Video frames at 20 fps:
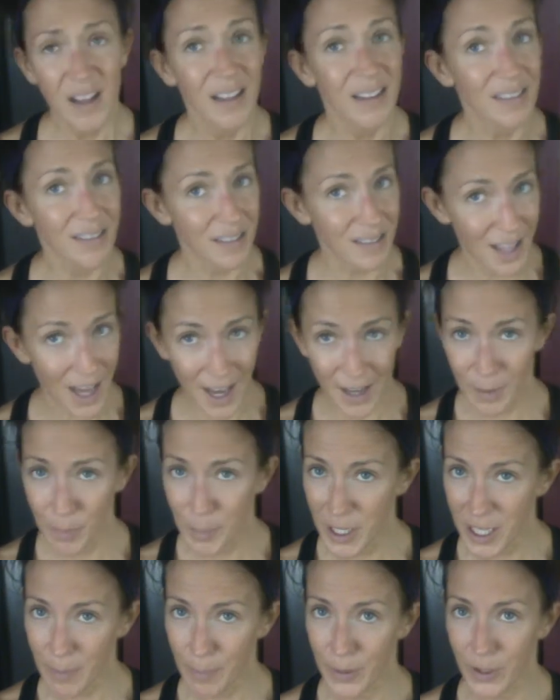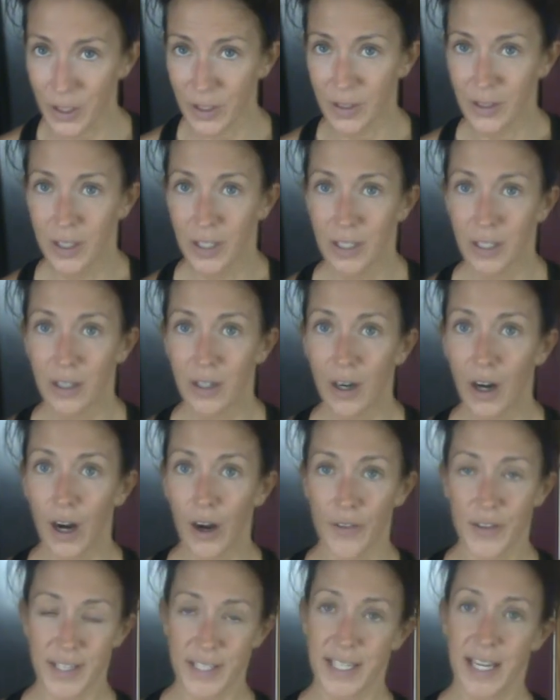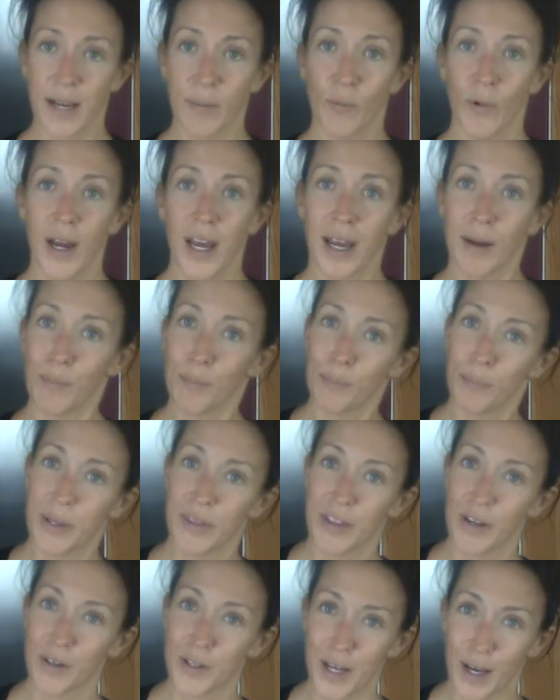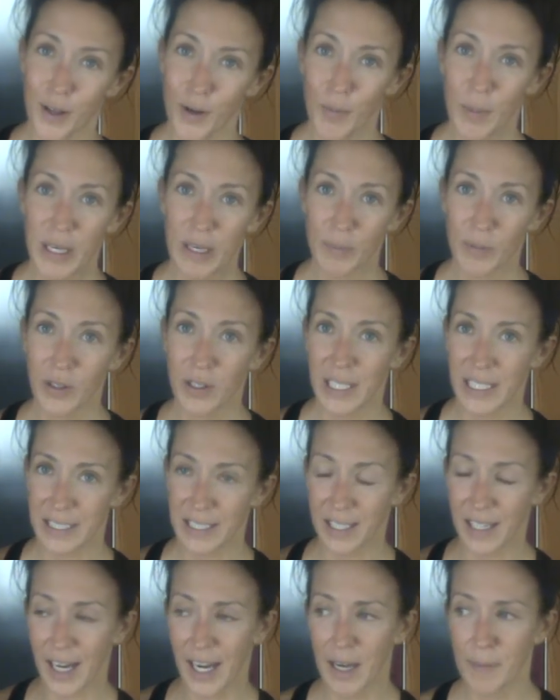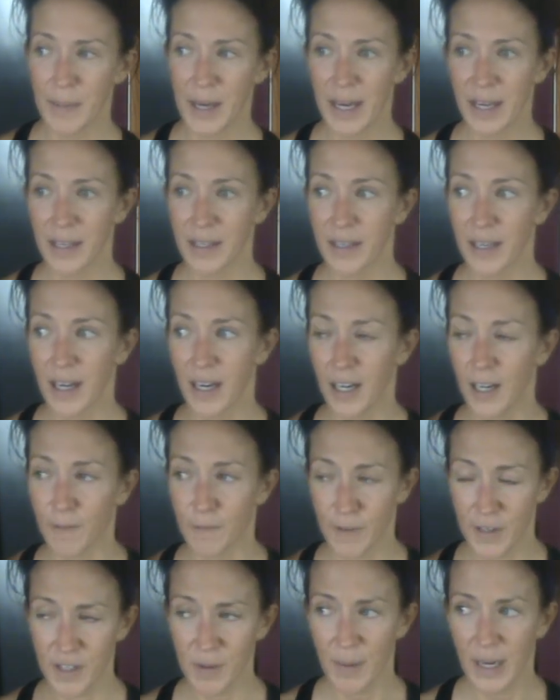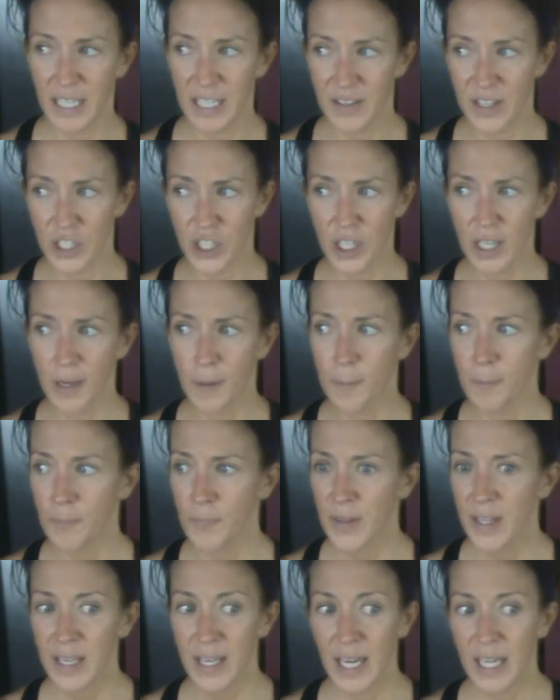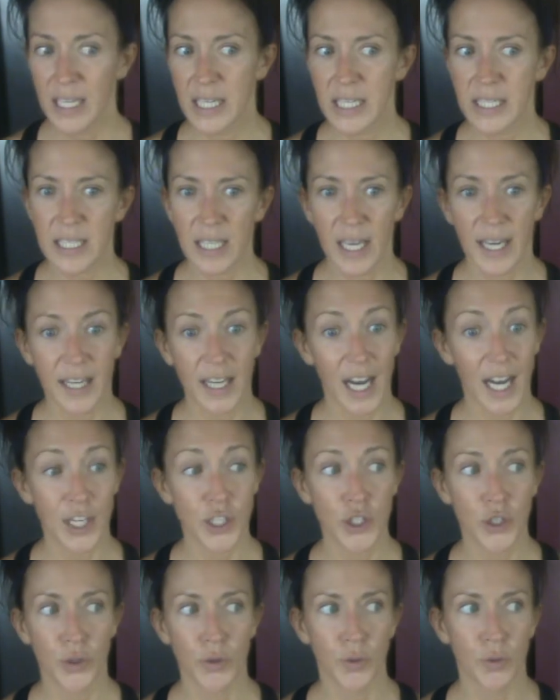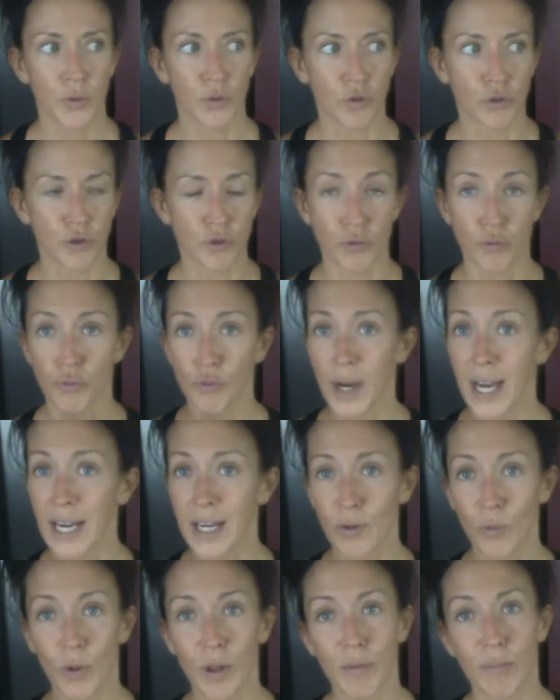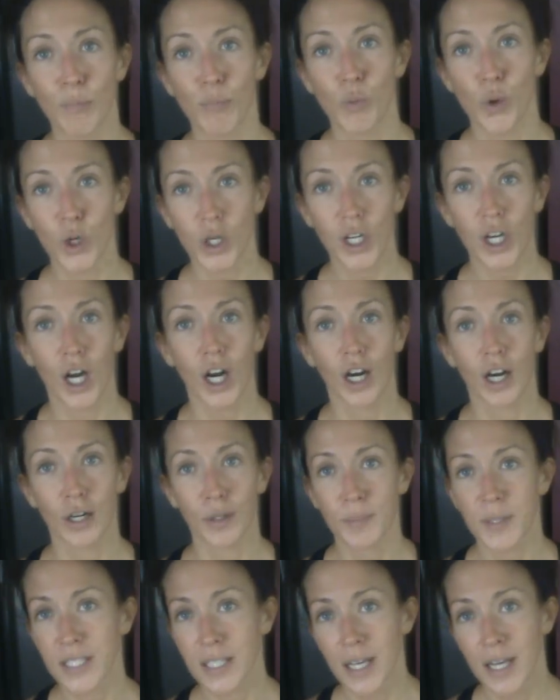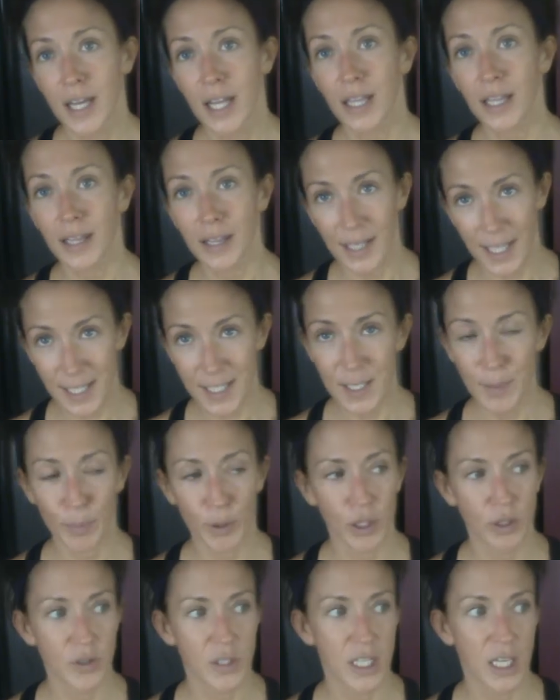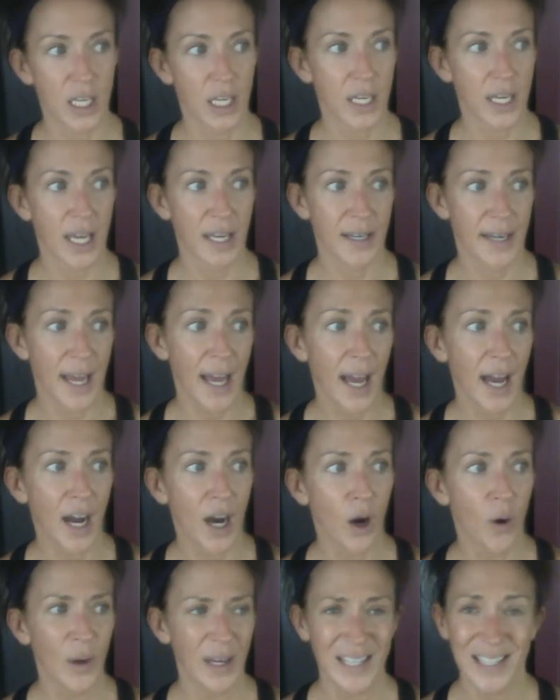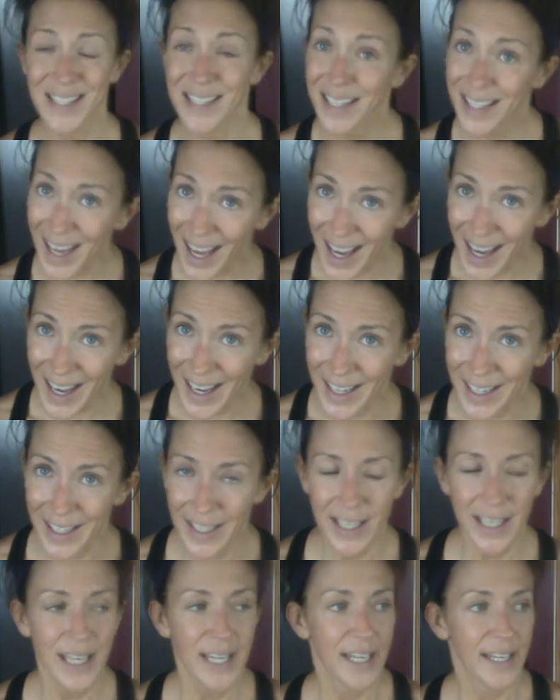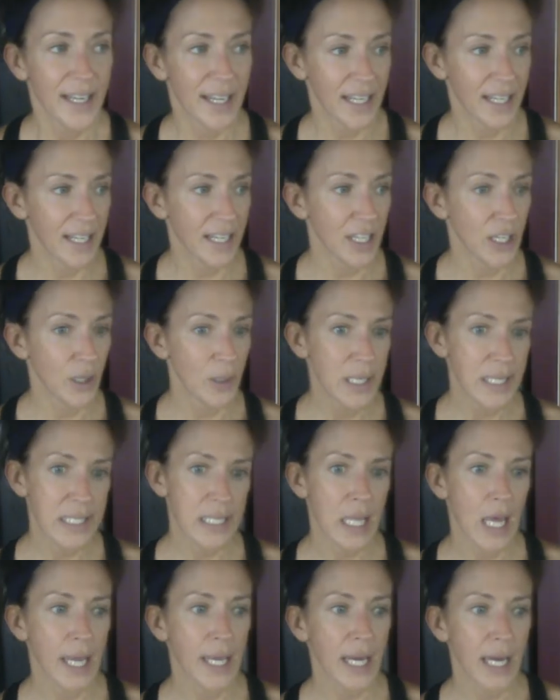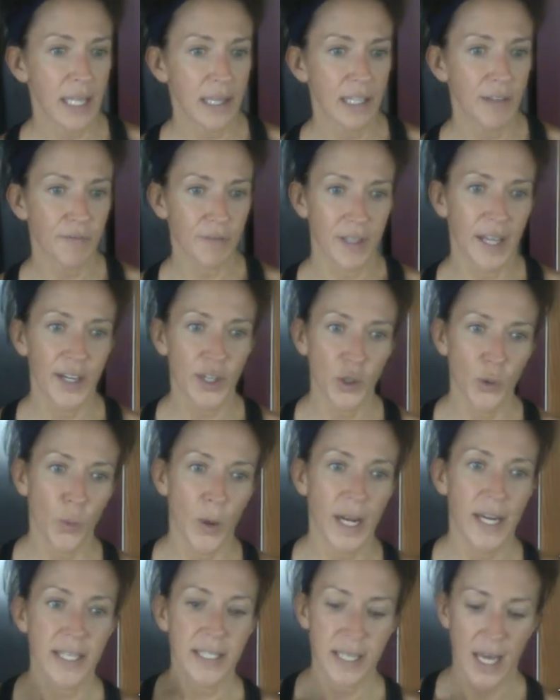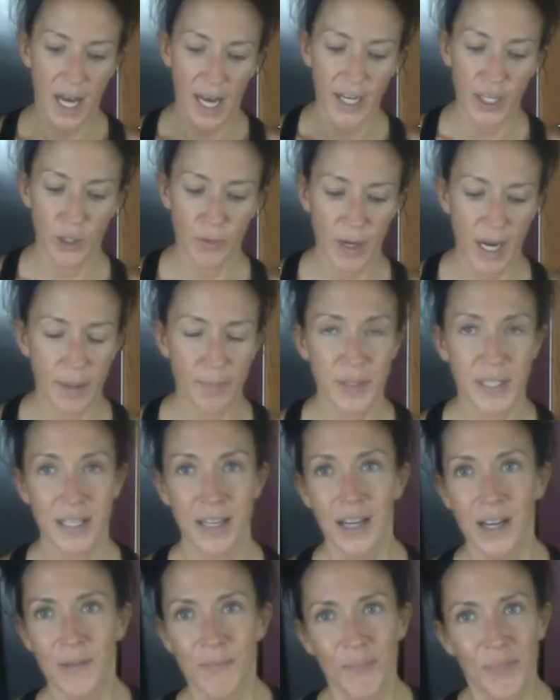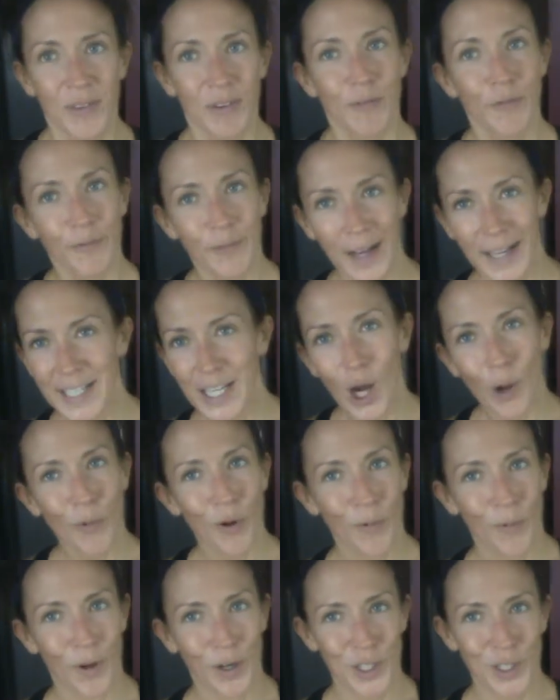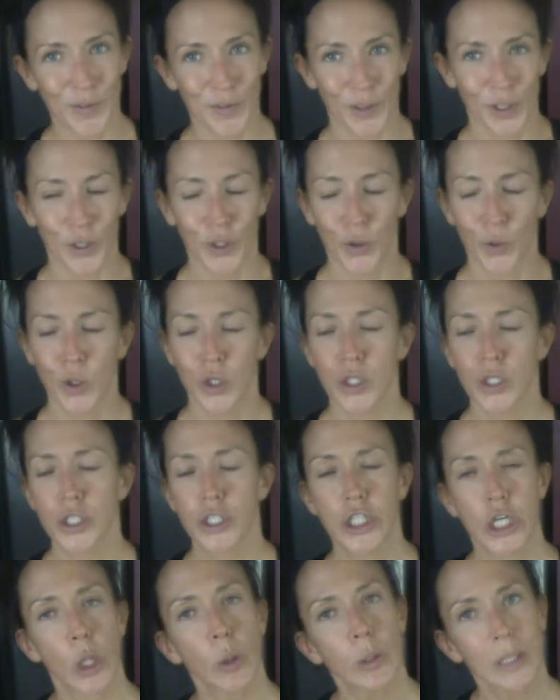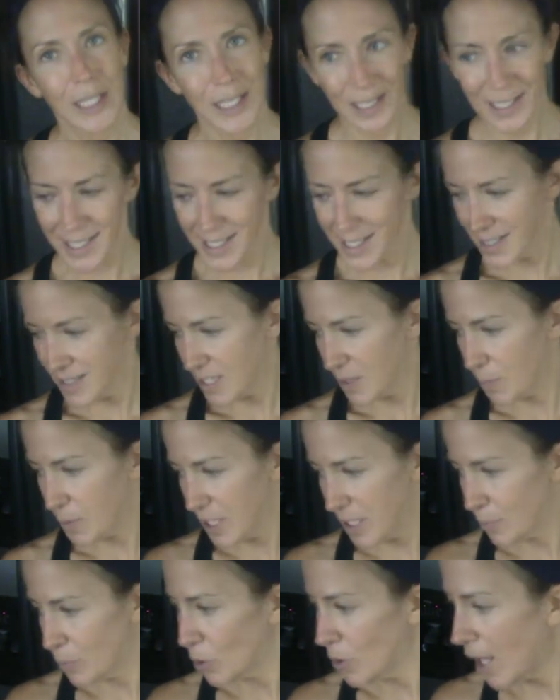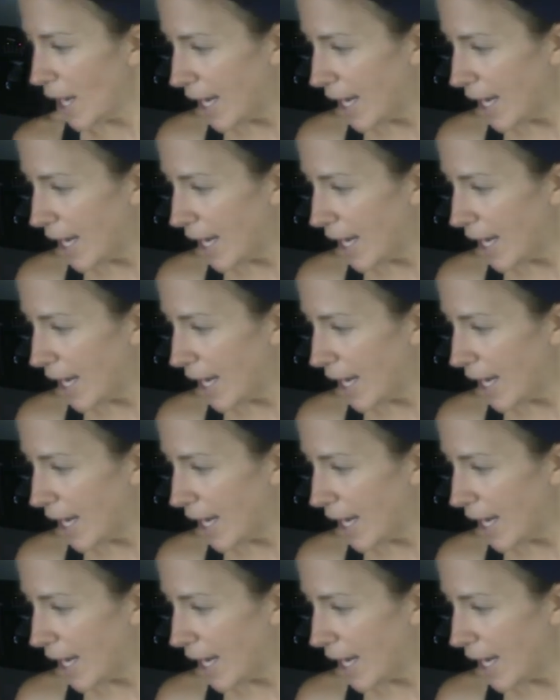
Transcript: A lot of people are the same way. But there's other people, like the guy I met, uh, a friend of mine at the gym, and he's like, I do great with more carbs, less protein, and now, and he's a guy. And, eh, you know, he's like, I lift lighter weights, higher reps. Find out what works for you. Don't listen to people.